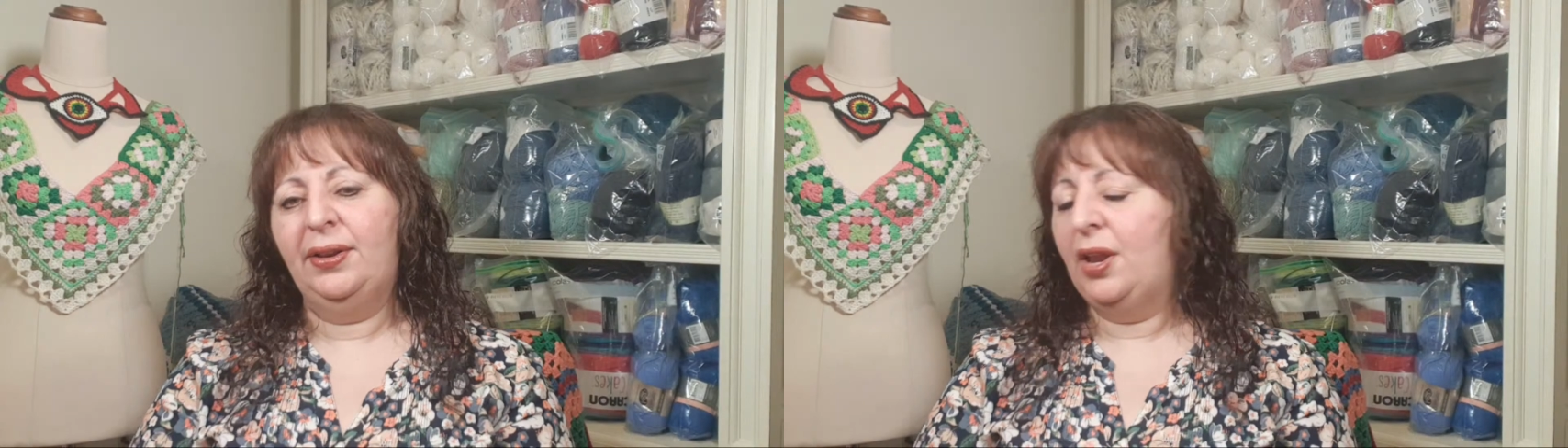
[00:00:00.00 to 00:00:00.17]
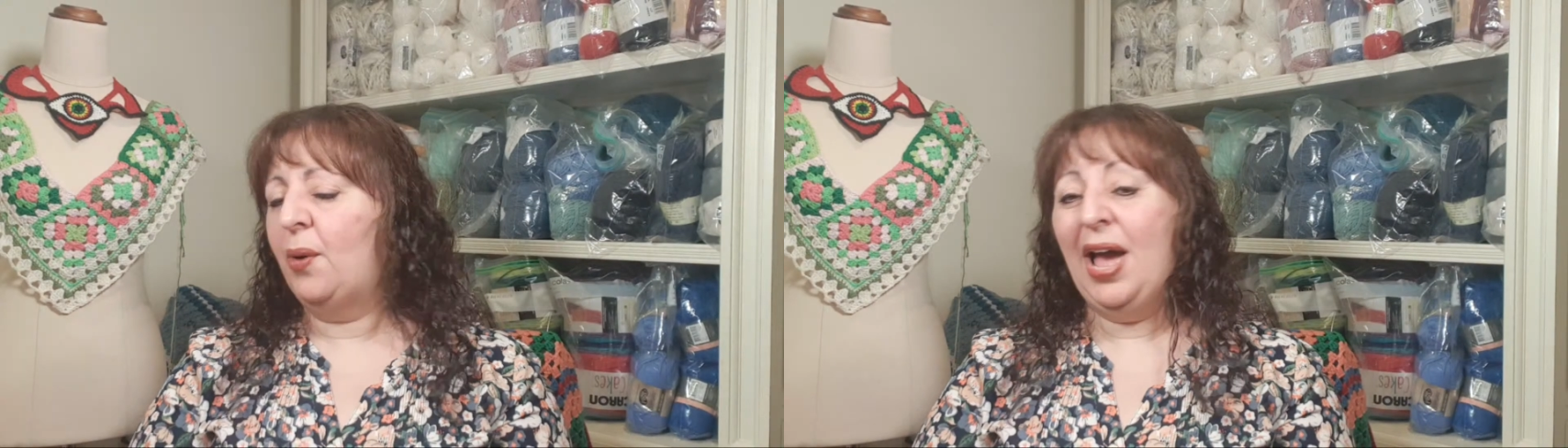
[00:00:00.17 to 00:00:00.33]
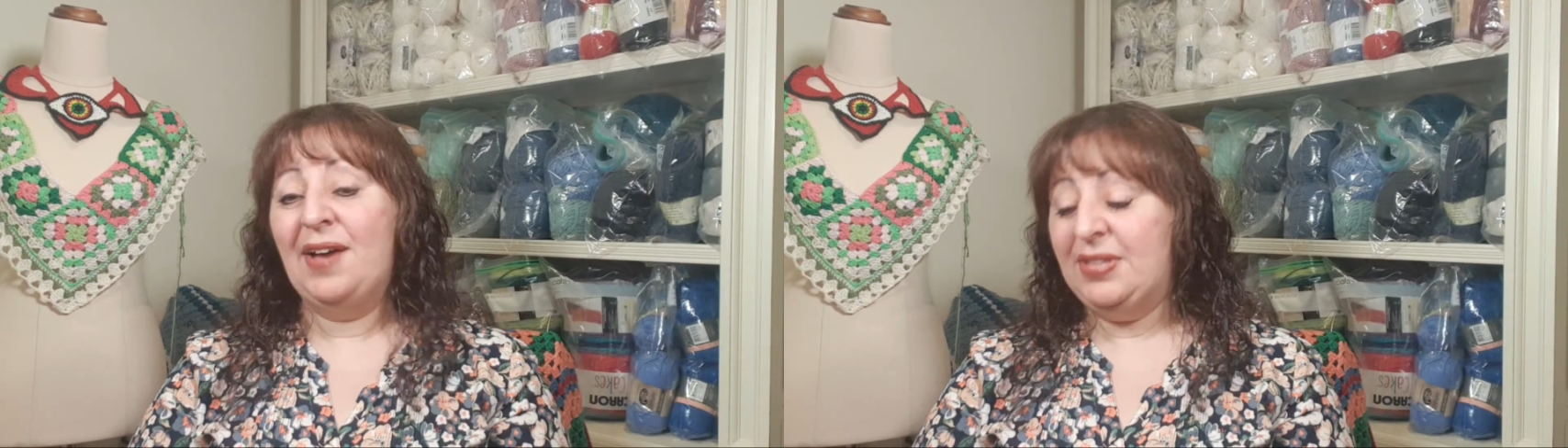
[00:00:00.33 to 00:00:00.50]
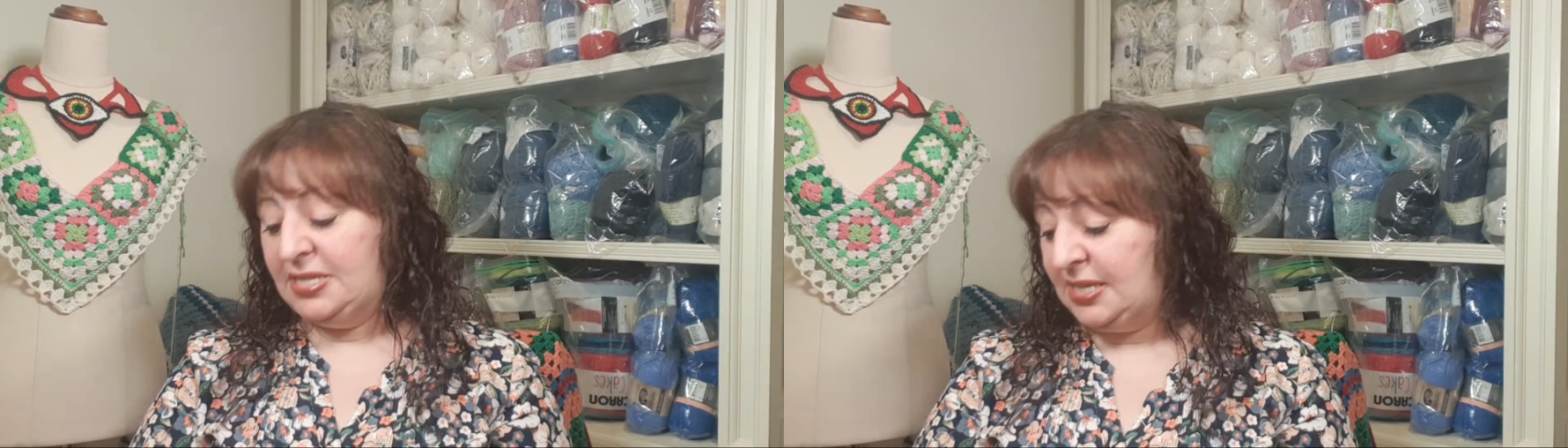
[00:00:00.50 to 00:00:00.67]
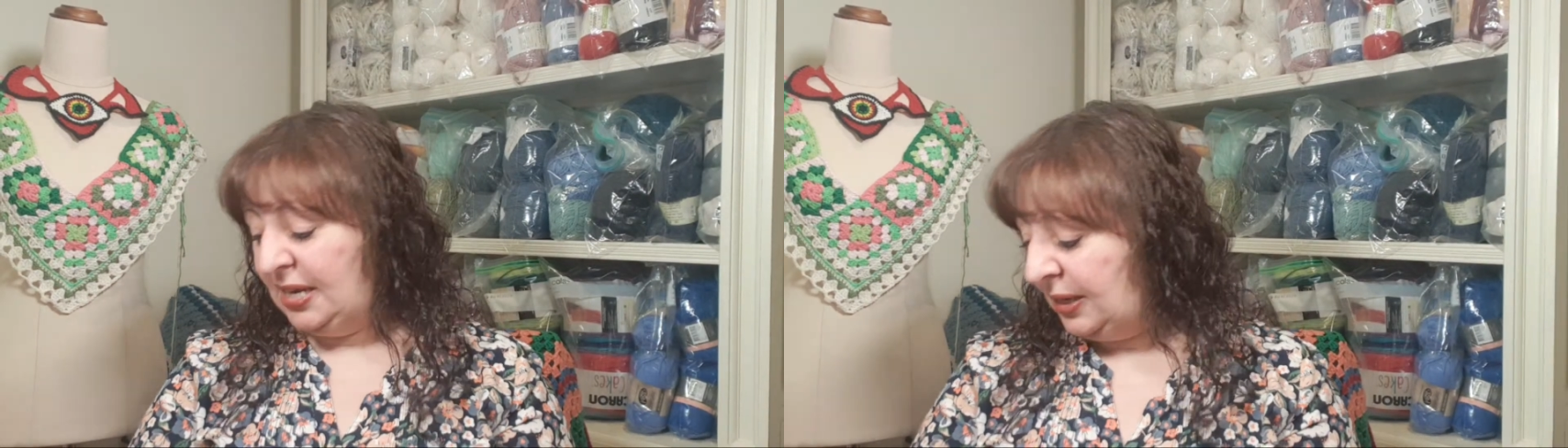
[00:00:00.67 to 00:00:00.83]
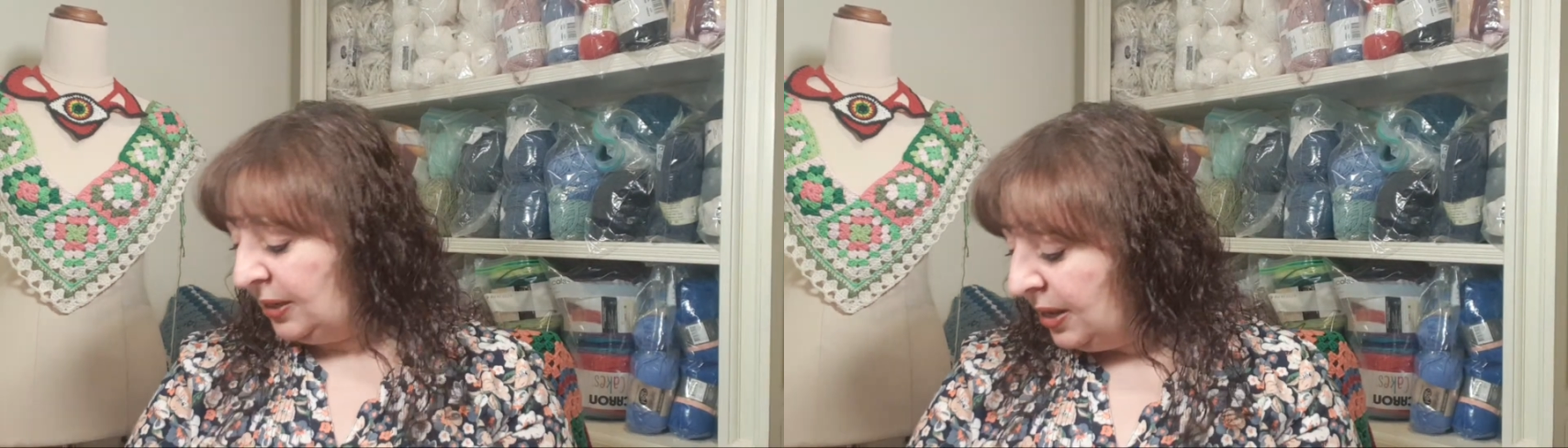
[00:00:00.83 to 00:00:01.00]
No, I haven't
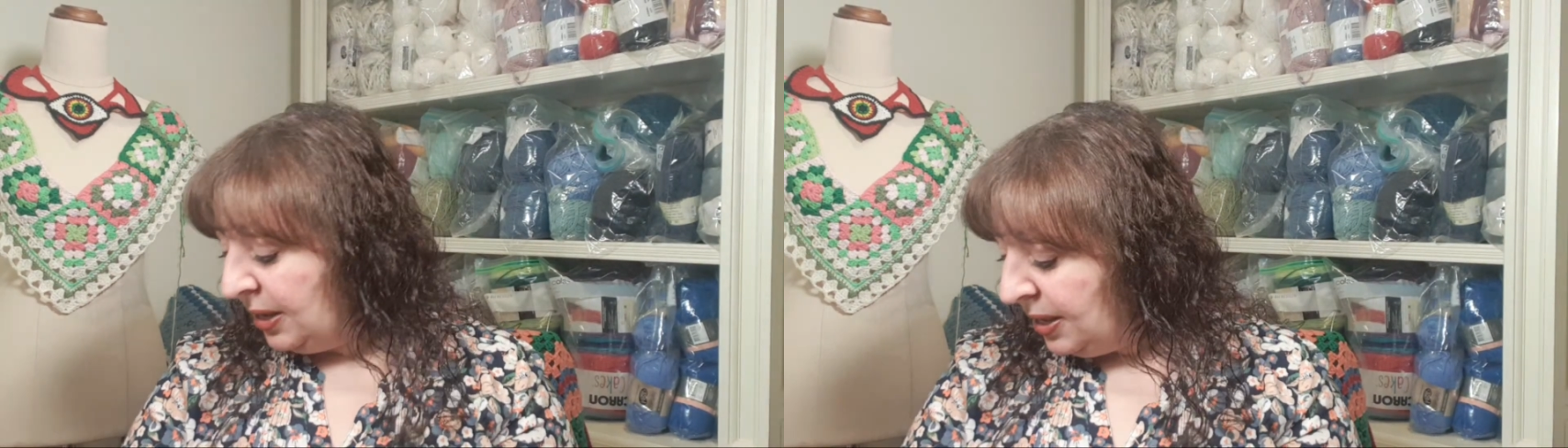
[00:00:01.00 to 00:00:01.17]
seen it.